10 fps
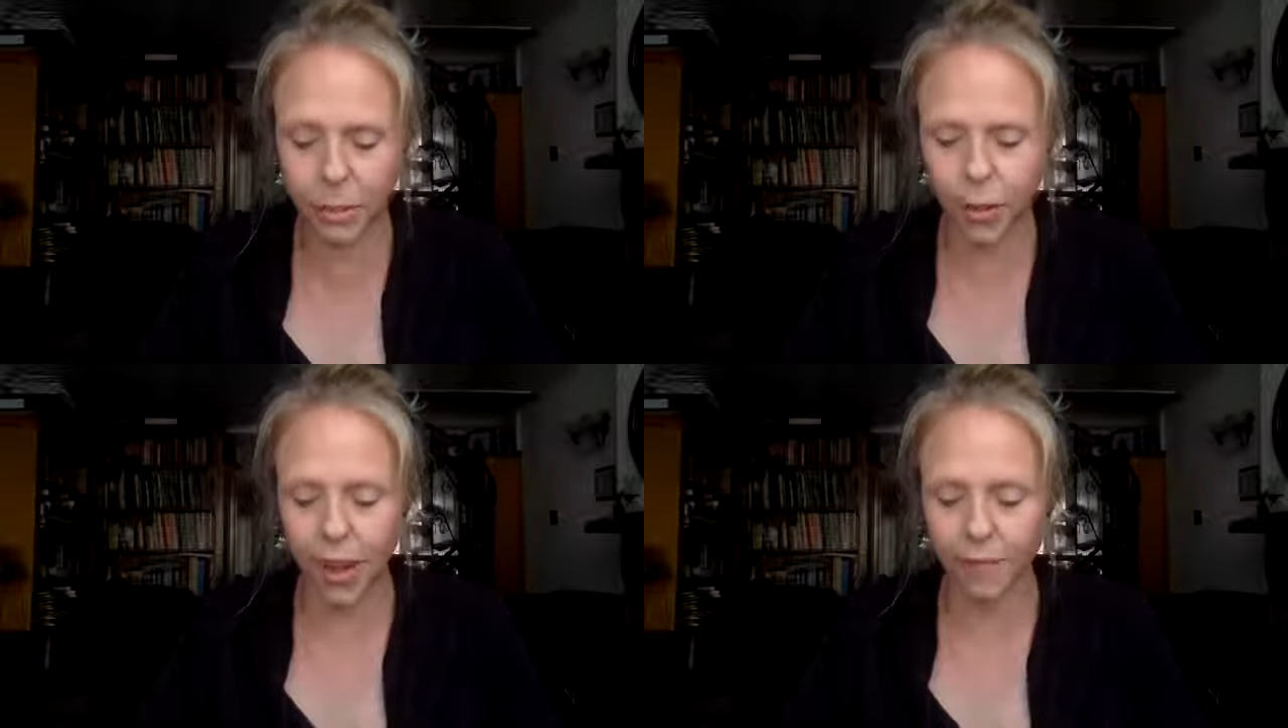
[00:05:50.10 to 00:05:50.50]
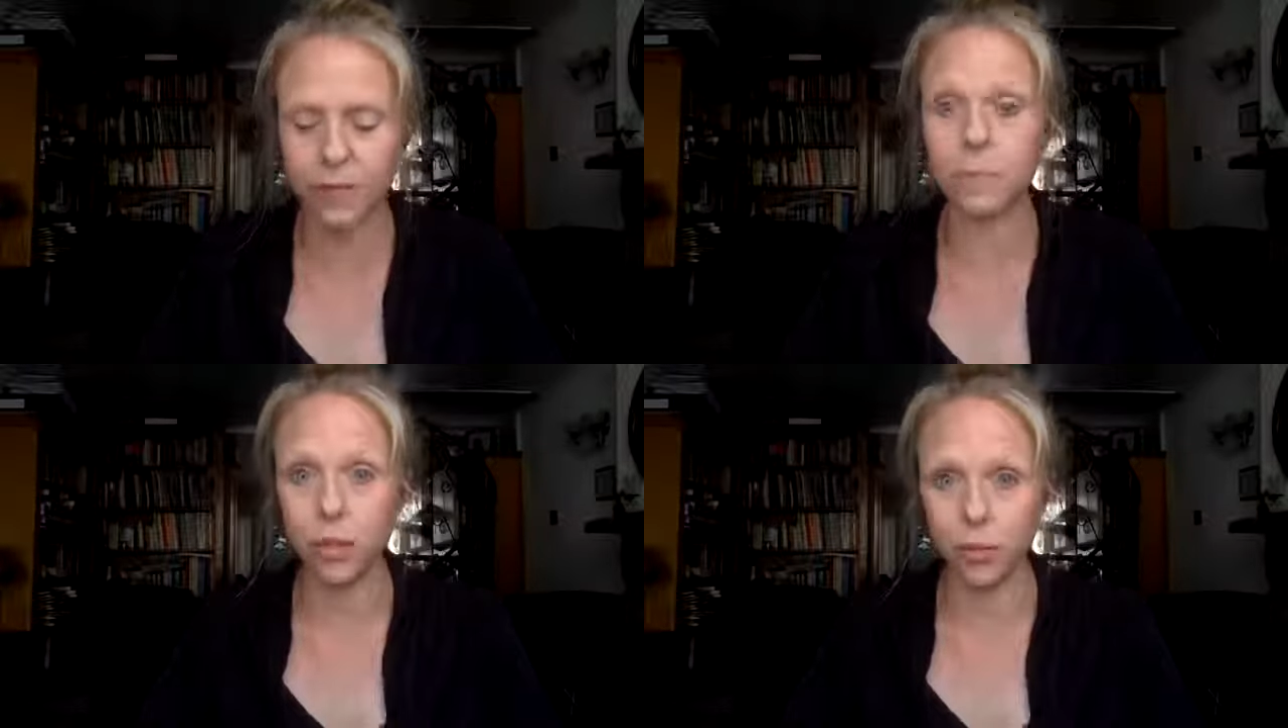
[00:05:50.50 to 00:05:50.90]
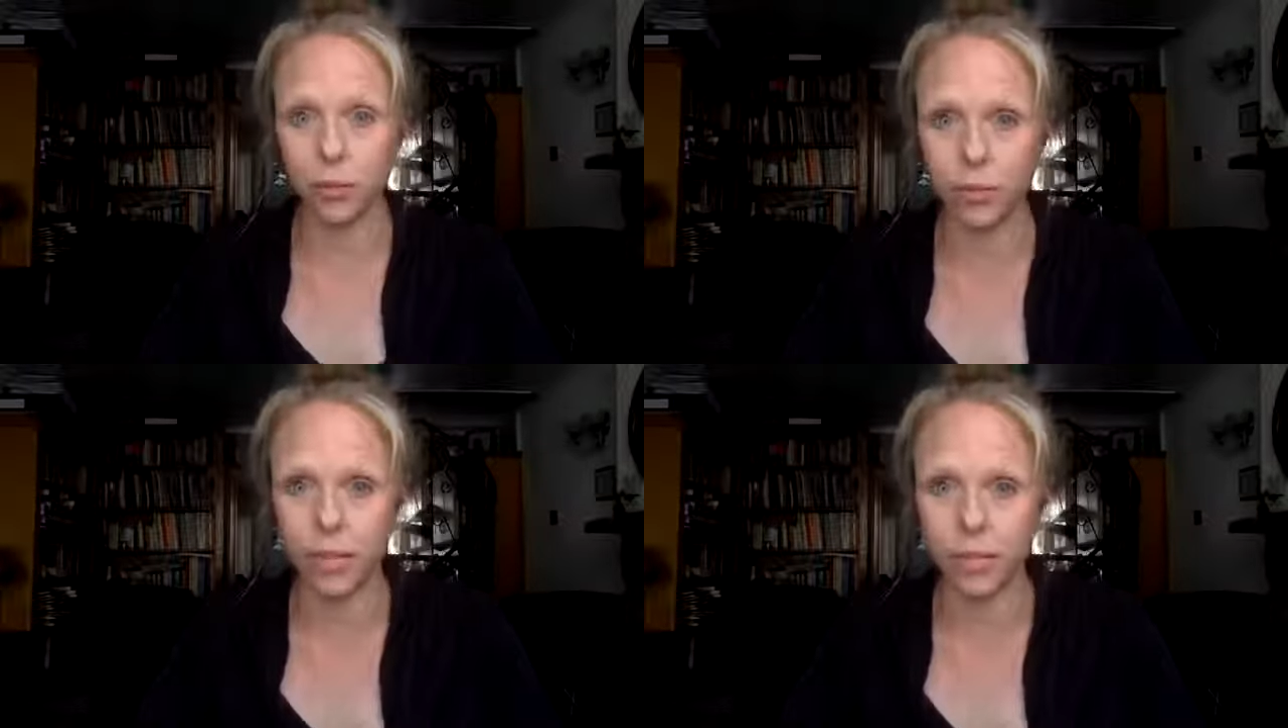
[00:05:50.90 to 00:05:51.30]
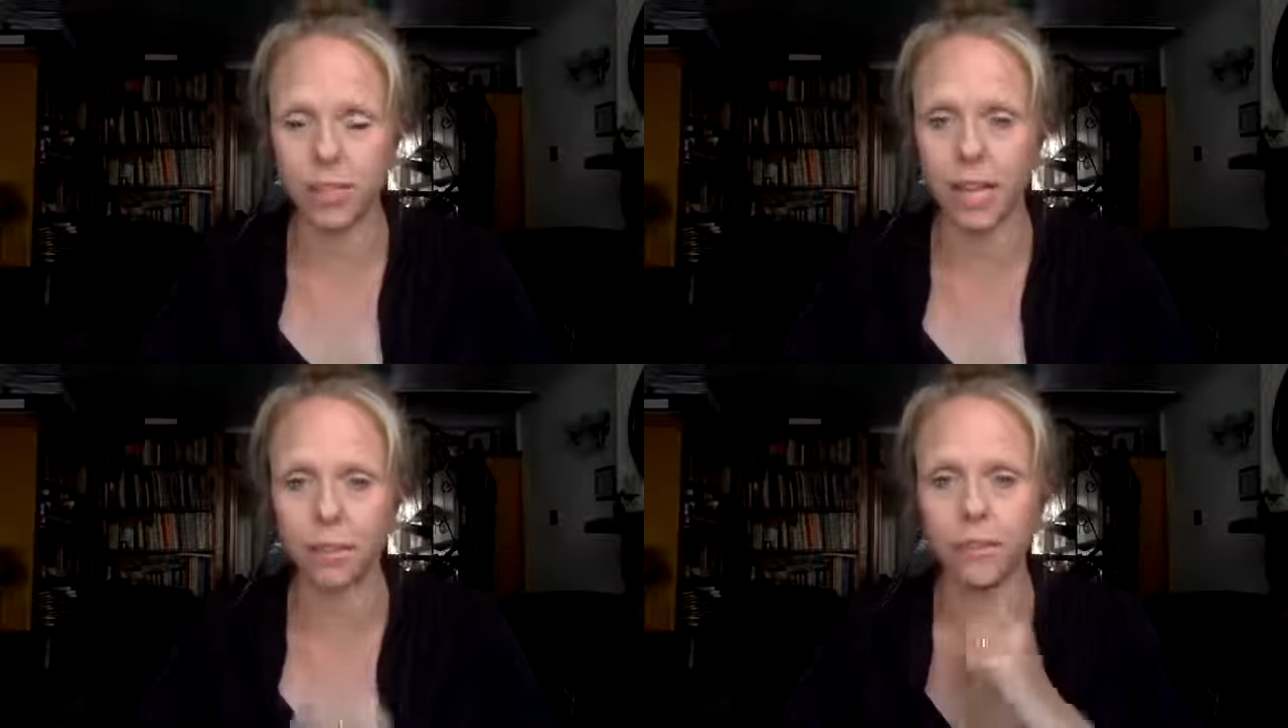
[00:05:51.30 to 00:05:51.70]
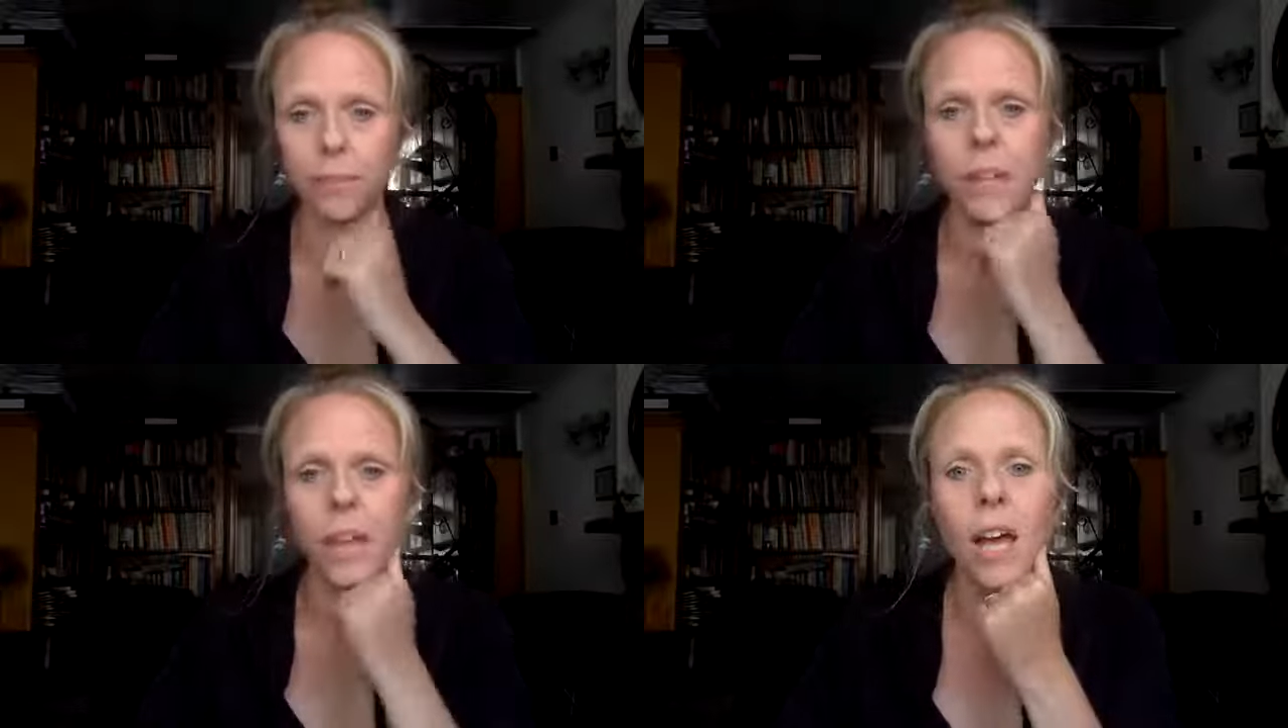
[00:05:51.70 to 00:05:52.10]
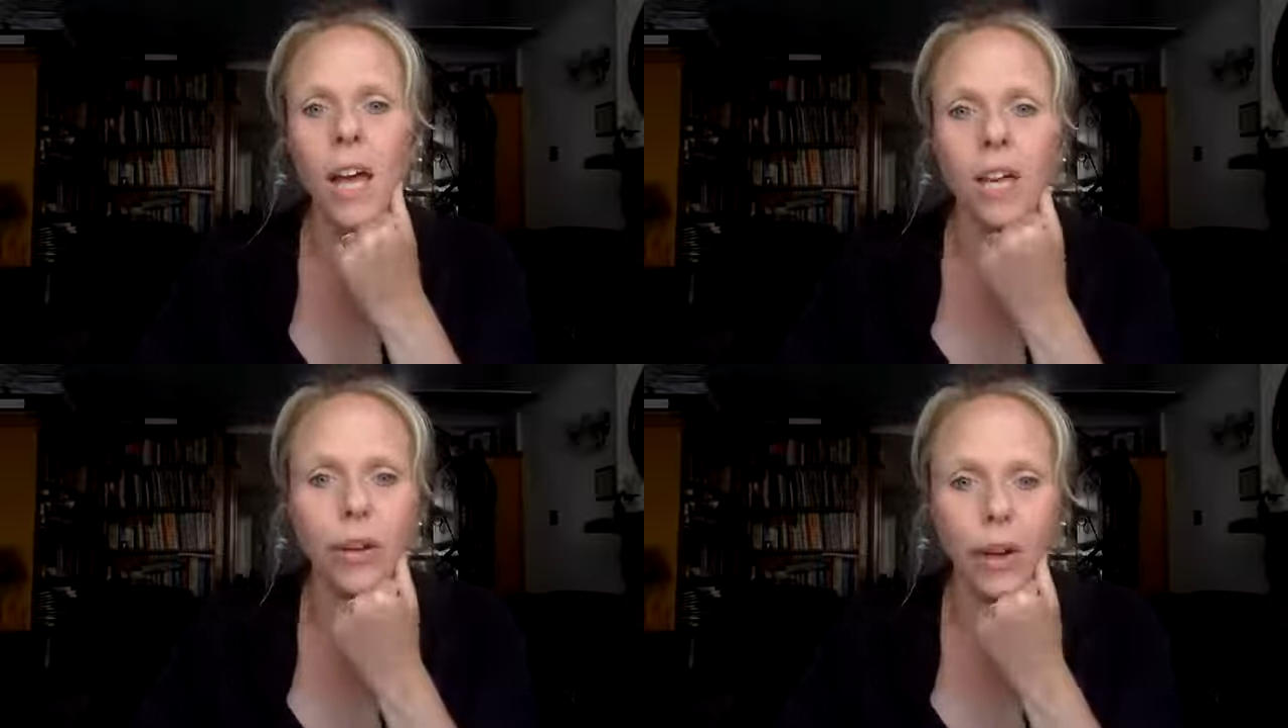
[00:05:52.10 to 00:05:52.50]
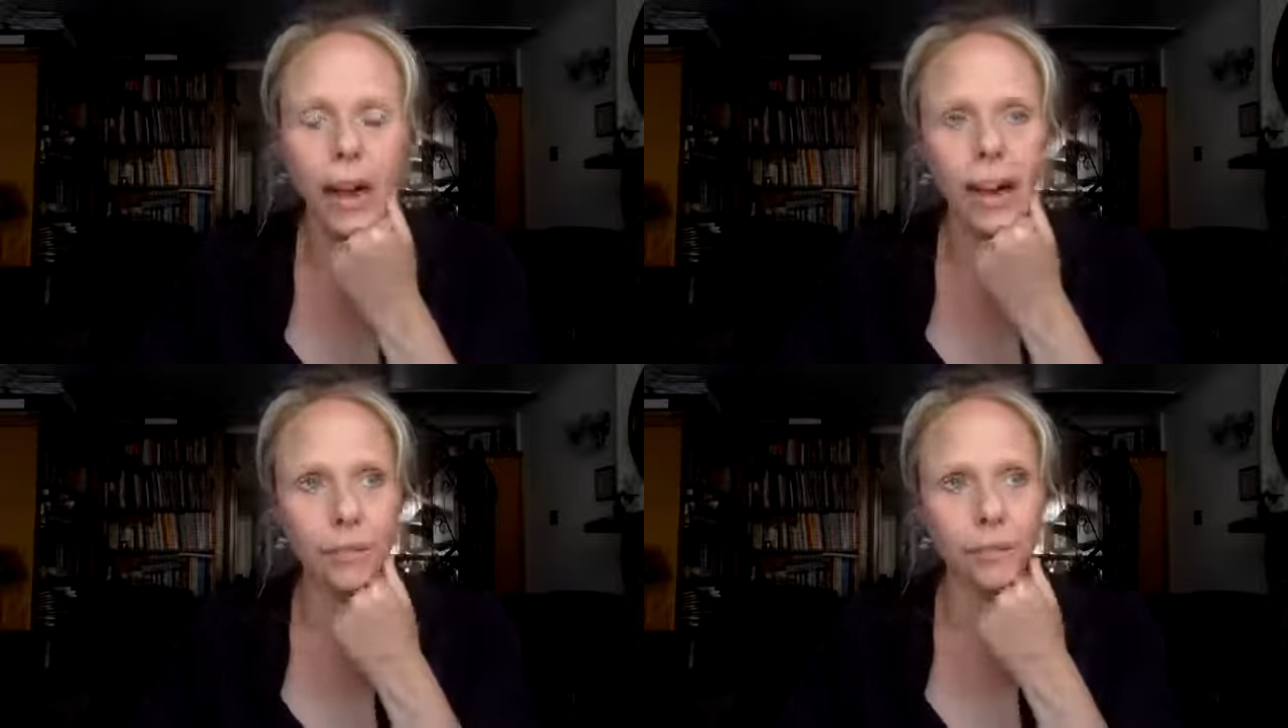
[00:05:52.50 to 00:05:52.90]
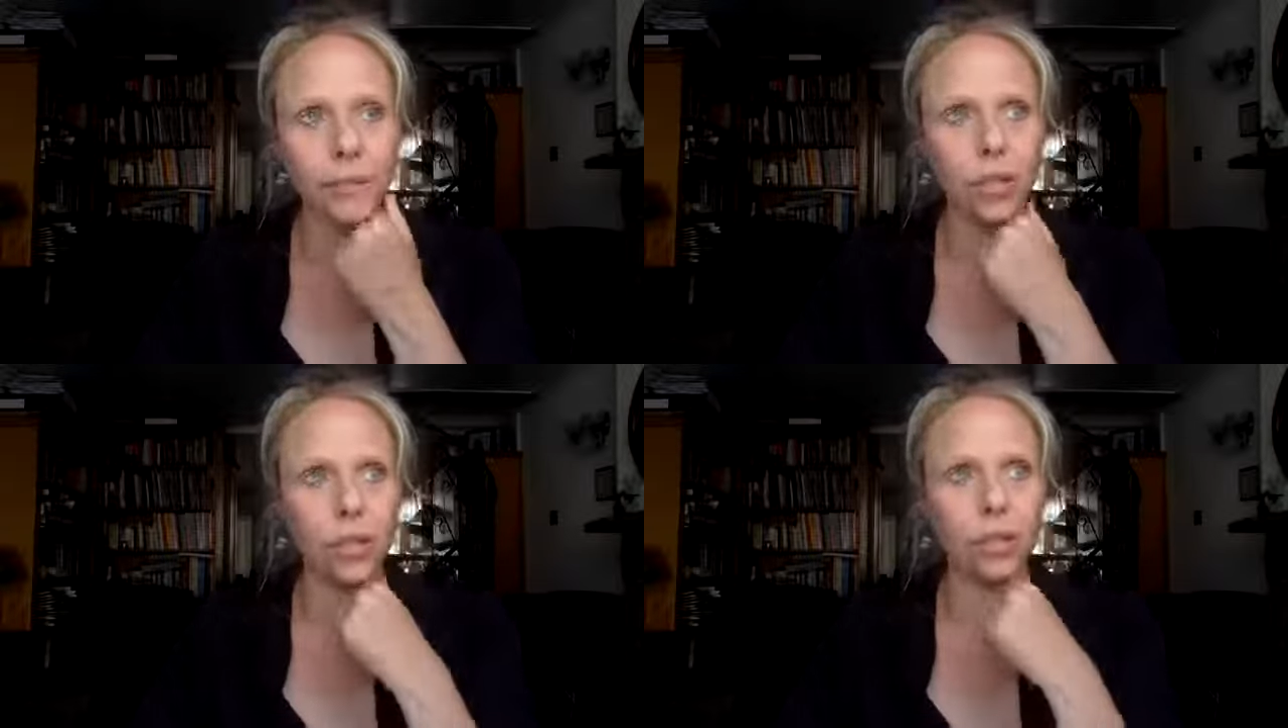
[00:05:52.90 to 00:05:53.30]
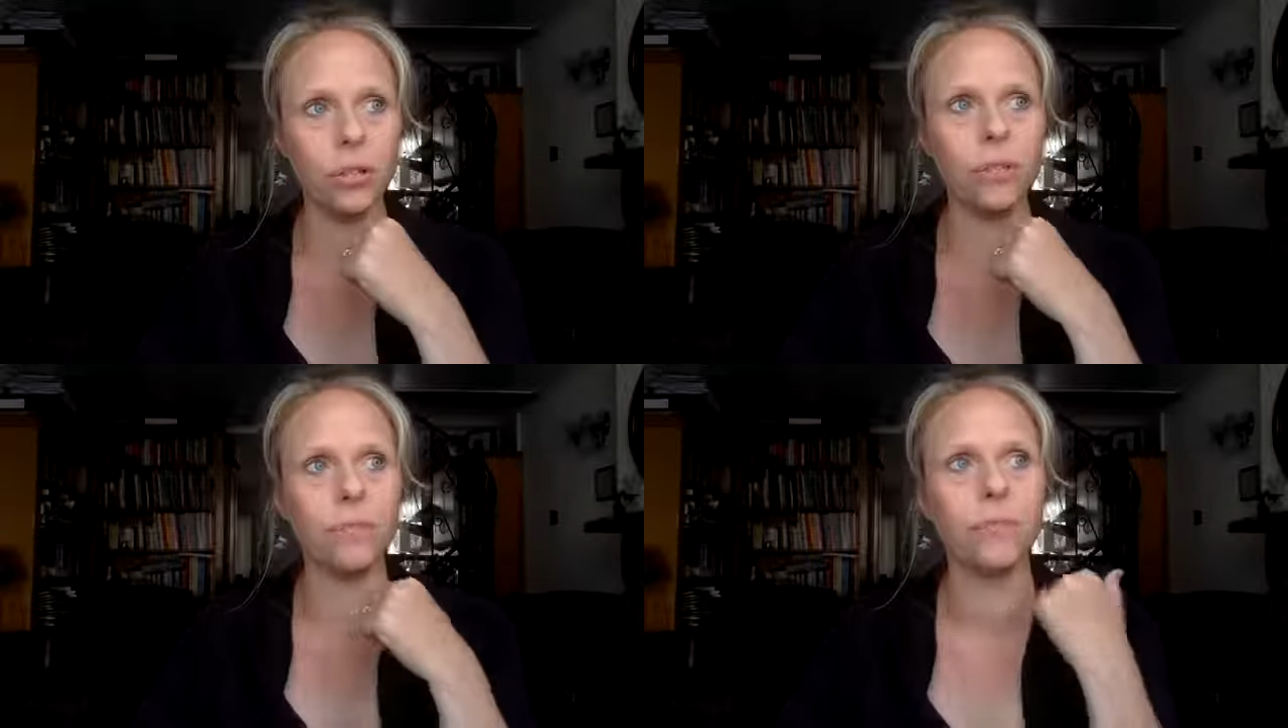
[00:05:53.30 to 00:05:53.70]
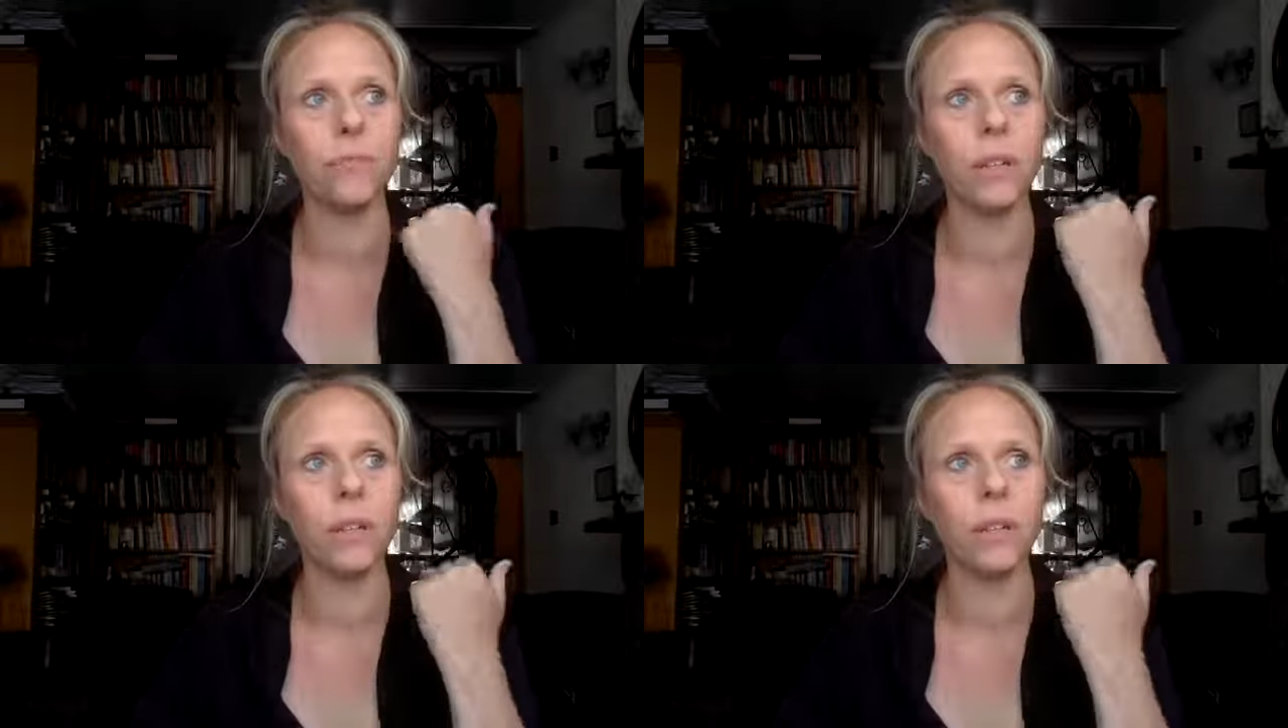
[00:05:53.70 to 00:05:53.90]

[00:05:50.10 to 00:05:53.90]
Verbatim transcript: you have to be true to yourself. You have to